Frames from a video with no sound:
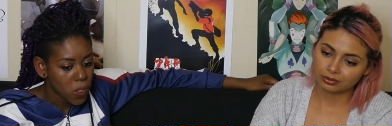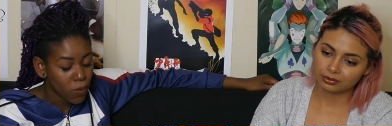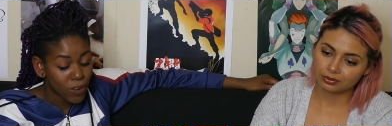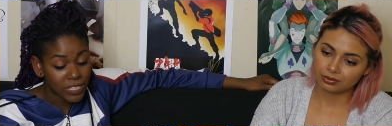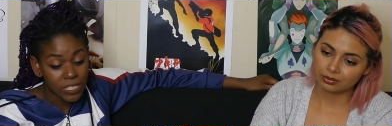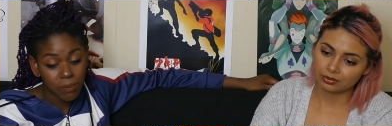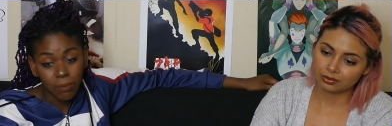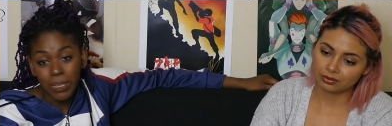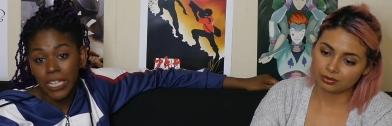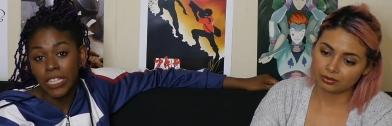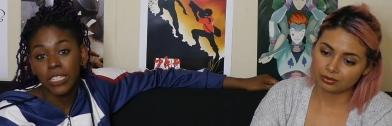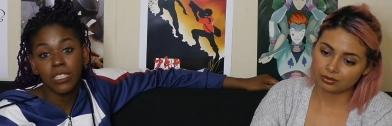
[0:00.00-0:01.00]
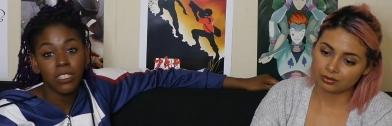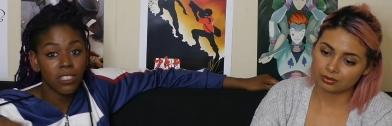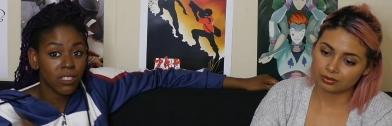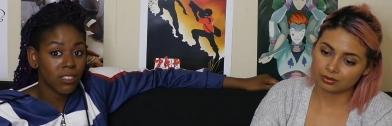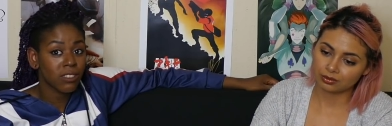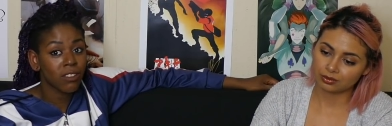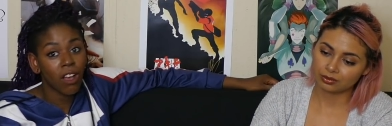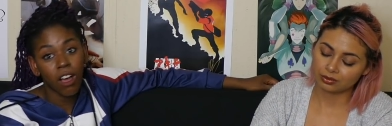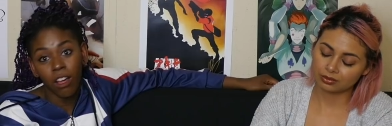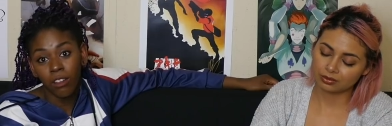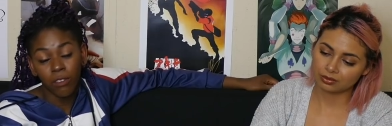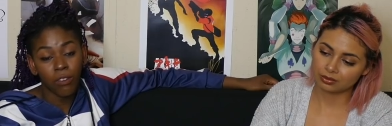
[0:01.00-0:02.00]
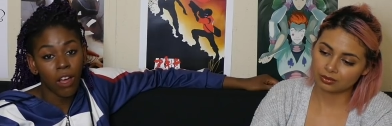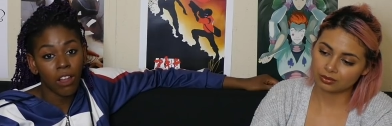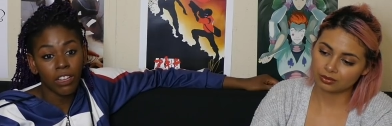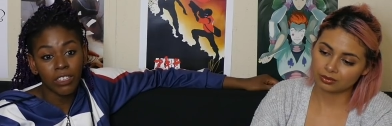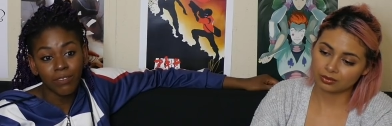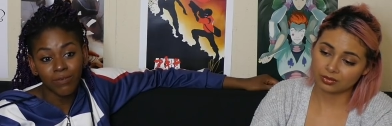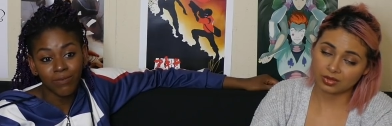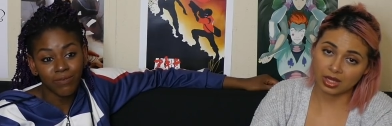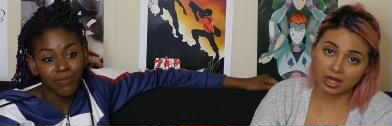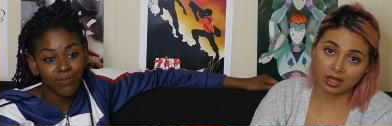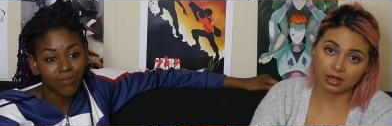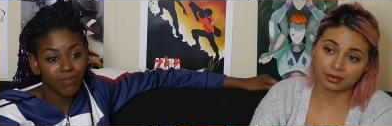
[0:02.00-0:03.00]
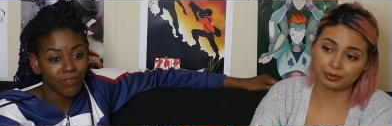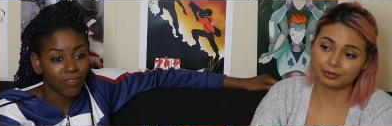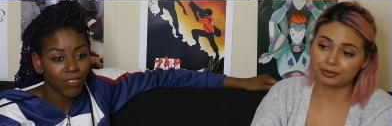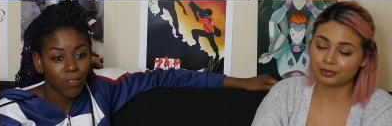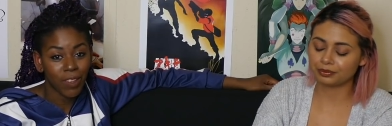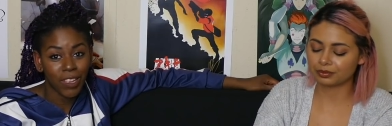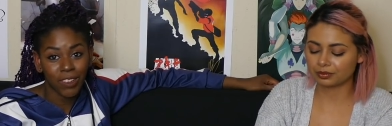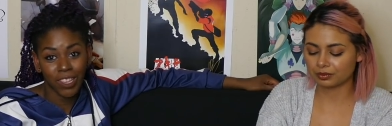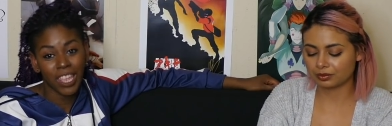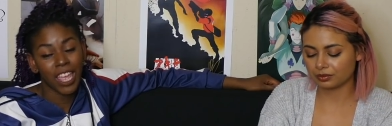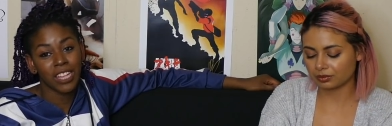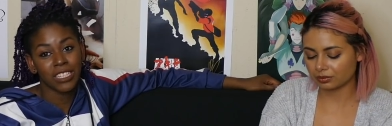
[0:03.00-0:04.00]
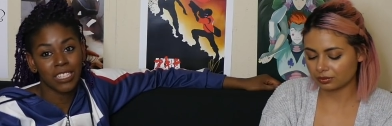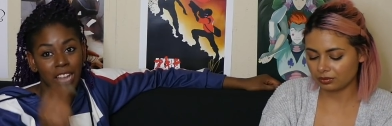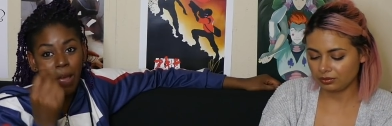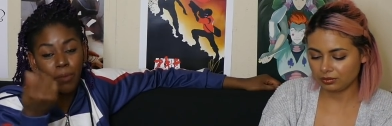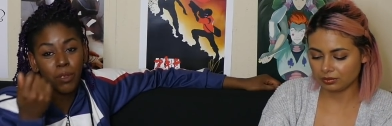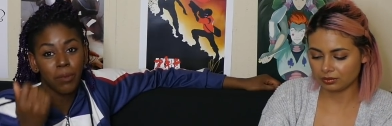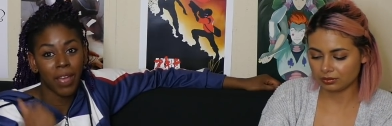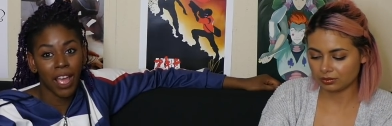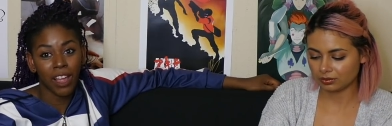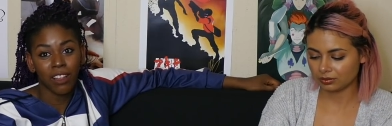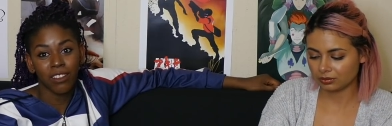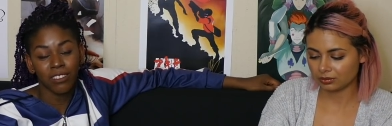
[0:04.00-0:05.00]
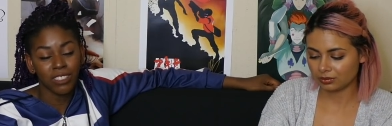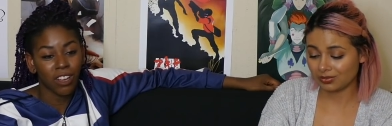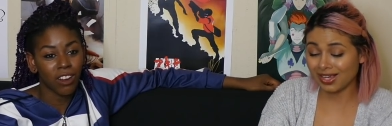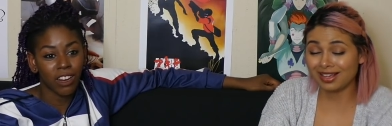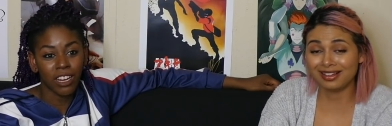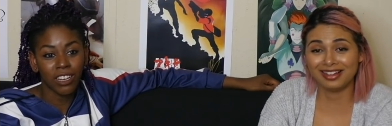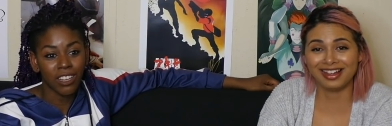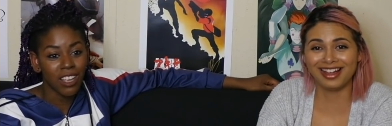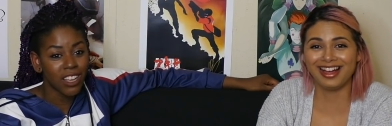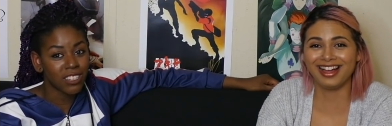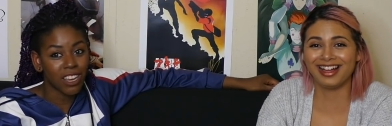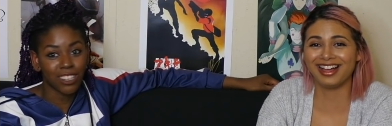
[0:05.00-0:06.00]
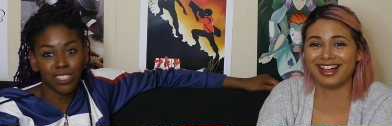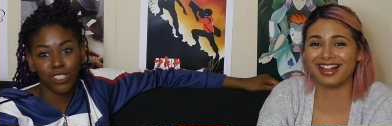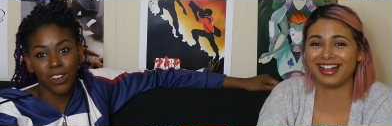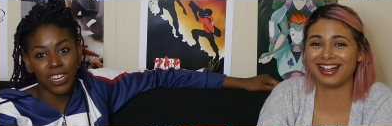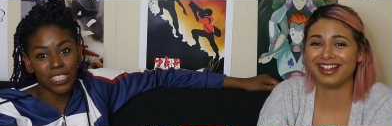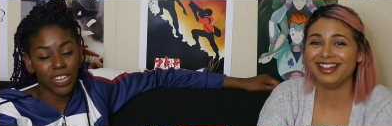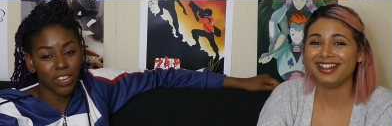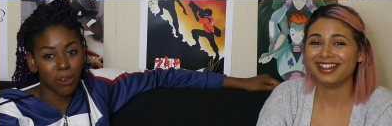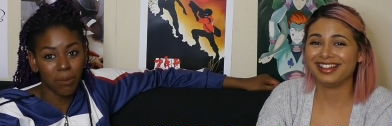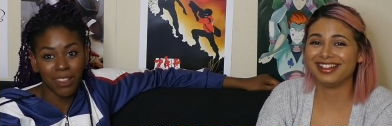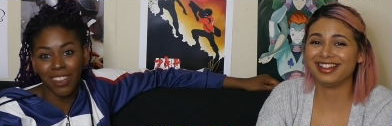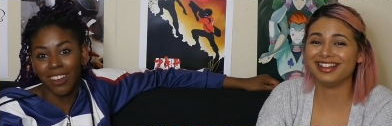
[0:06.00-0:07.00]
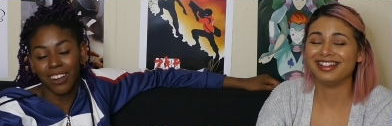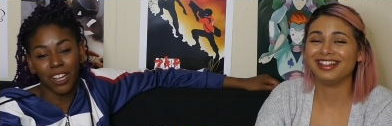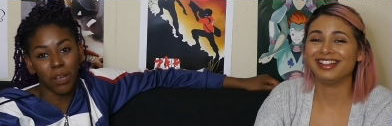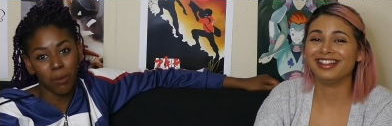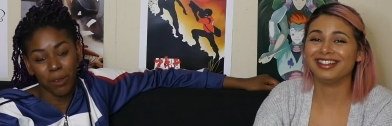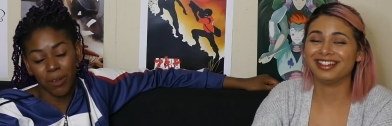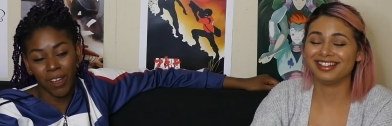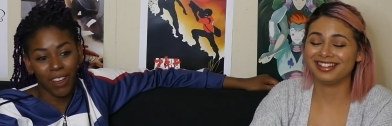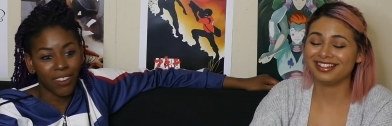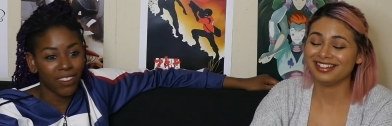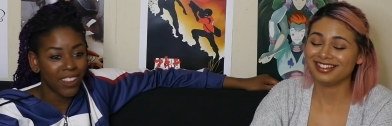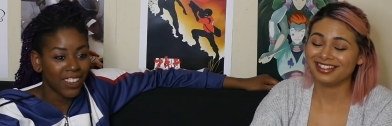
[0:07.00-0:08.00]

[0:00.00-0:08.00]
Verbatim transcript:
Speaker 1: rest in peace, all the fallen.
Speaker 2: Yeah.
Speaker 1: We can't snap you back. Sorry. Dr. Strange ain't going to be there to help you out.